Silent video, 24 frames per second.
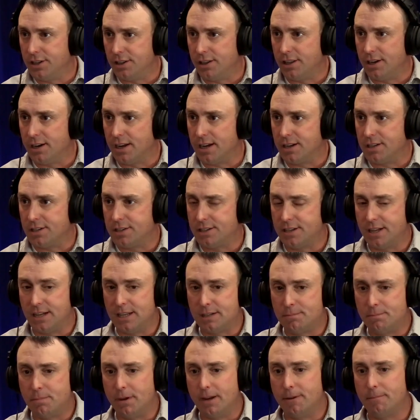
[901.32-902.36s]
in the United
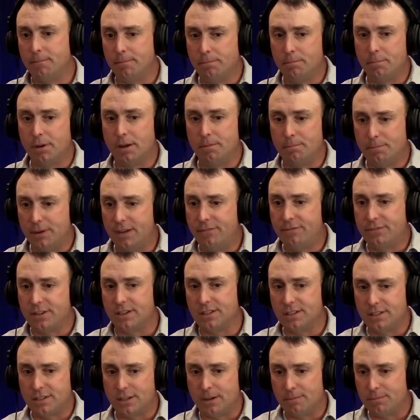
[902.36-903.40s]
States, but beef
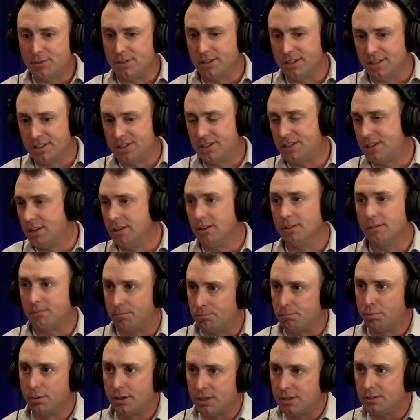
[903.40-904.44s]
consumption is still
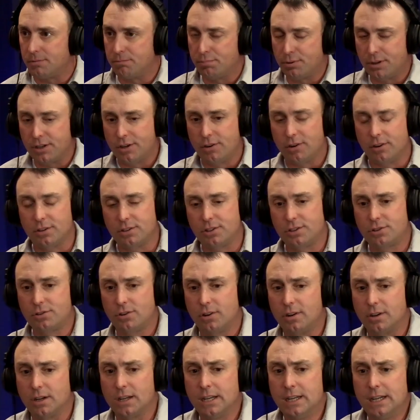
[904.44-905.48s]
pretty darn
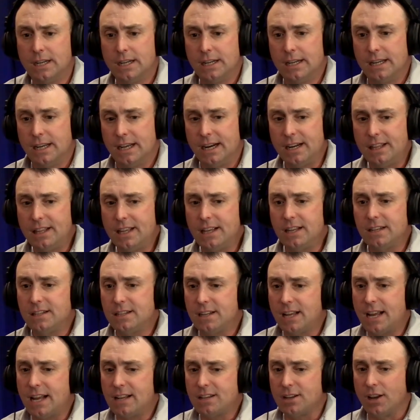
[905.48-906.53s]
strong. And I think
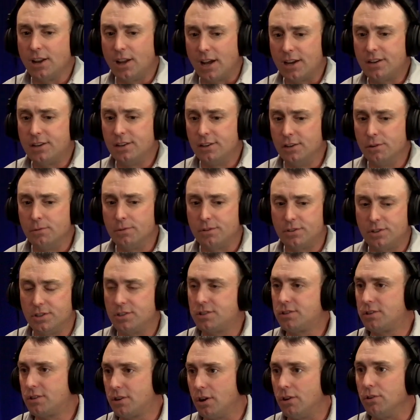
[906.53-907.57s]
it has a lot to do with
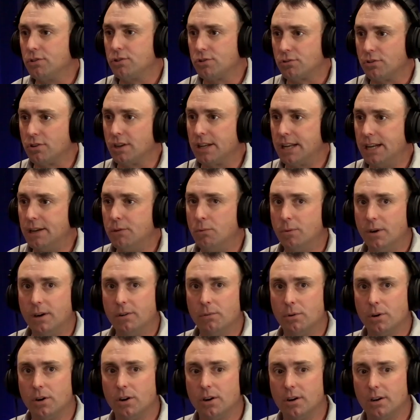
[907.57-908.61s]
just culturally, we
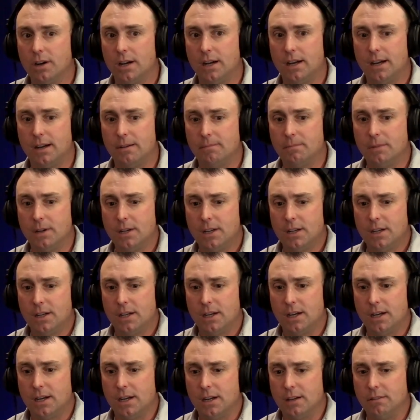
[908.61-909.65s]
were
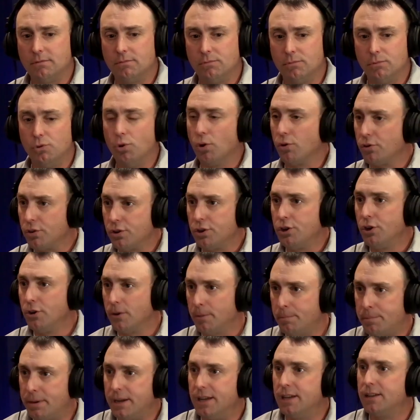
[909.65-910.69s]
Northern
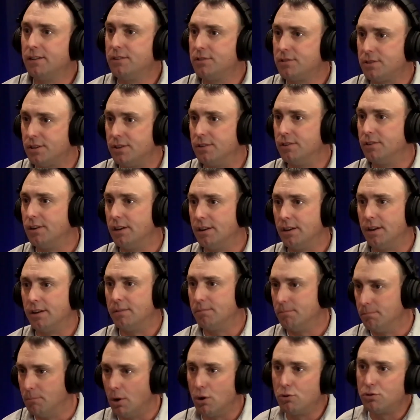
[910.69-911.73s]
Europeans
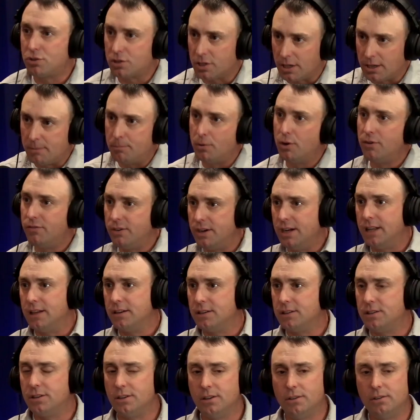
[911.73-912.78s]
and mostly moving
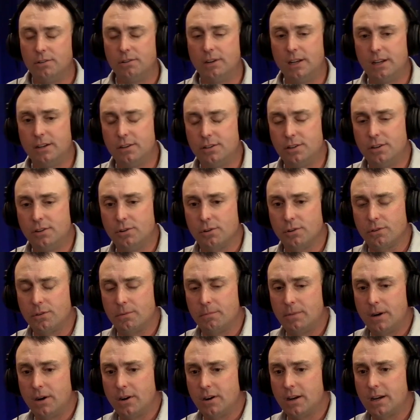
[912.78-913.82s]
into North
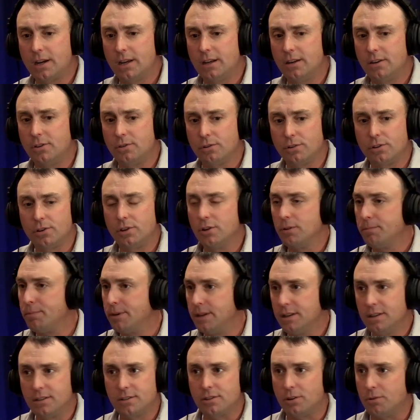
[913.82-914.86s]
America, and Northern
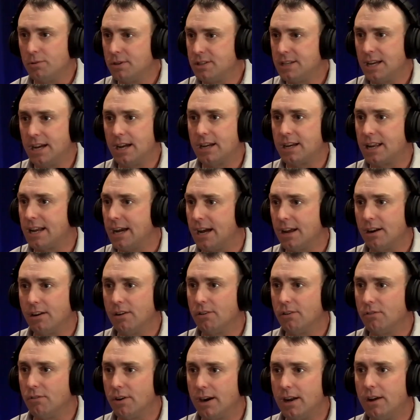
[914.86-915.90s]
Europeans always had
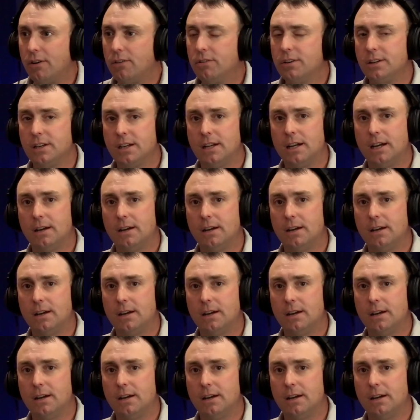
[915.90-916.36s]
cattle around.